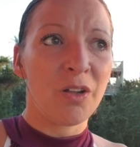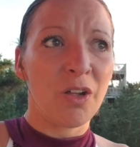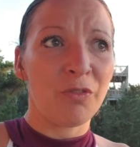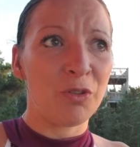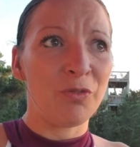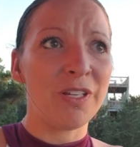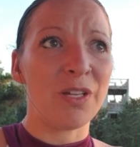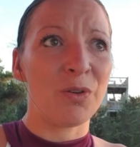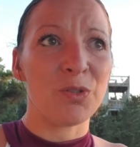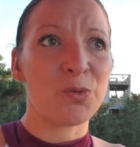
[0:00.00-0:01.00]
a few
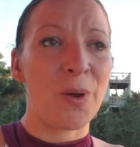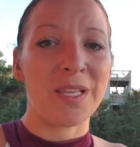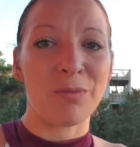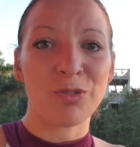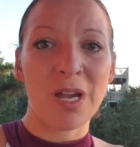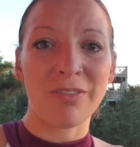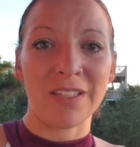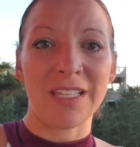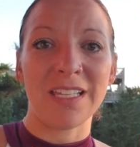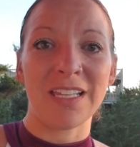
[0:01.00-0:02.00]
videos while I'm
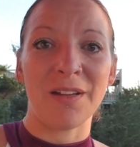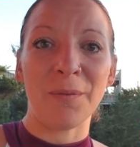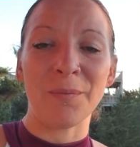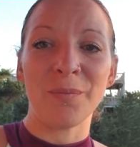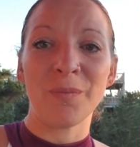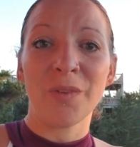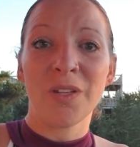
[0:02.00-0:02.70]
traveling.